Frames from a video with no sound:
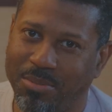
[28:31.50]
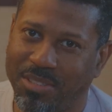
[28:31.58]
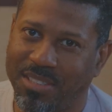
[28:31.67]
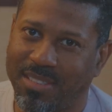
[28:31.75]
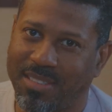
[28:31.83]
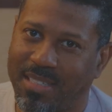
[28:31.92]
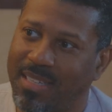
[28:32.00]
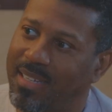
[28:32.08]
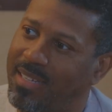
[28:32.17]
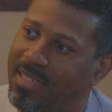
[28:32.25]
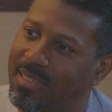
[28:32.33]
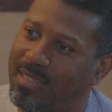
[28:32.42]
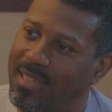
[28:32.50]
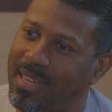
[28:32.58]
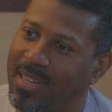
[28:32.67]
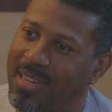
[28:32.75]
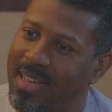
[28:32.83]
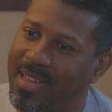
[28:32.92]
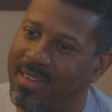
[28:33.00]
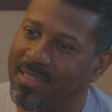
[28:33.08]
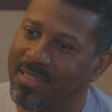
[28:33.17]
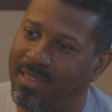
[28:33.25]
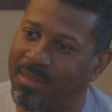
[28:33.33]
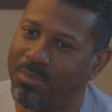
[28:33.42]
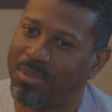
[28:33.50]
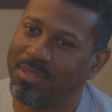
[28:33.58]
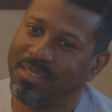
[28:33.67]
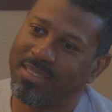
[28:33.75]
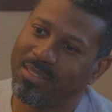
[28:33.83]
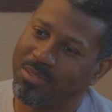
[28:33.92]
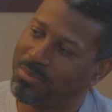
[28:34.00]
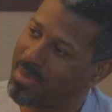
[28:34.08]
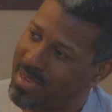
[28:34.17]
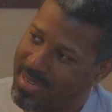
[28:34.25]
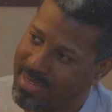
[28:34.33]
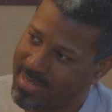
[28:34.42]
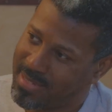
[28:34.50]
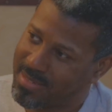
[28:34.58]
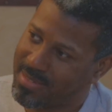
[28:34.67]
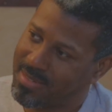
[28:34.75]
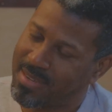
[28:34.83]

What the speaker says: was just a lot of humbleness on my end.